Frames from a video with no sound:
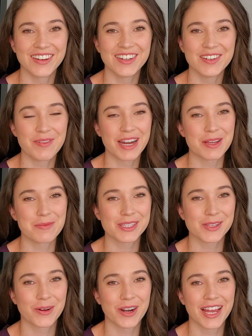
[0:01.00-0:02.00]
my name is
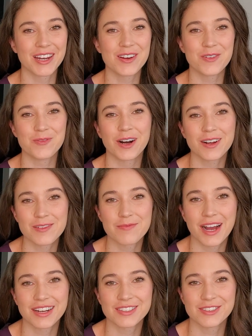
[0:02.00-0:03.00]
Lauren. Welcome
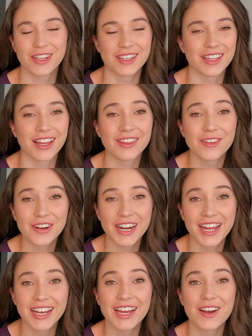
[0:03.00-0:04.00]
back to
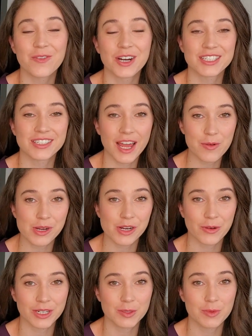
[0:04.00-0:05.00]
Lauran, where today we are
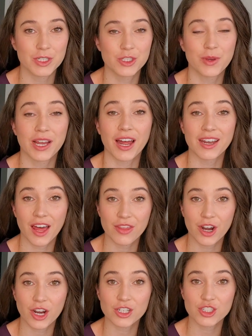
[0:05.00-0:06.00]
going to be doing
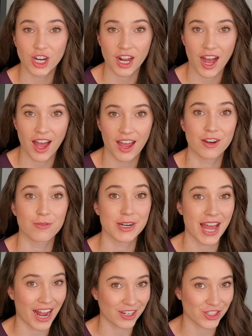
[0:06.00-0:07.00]
another Shanghai
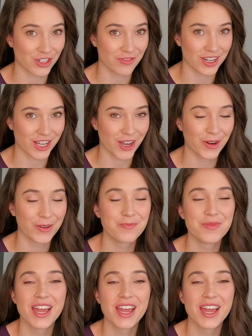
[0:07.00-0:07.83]
reaction video.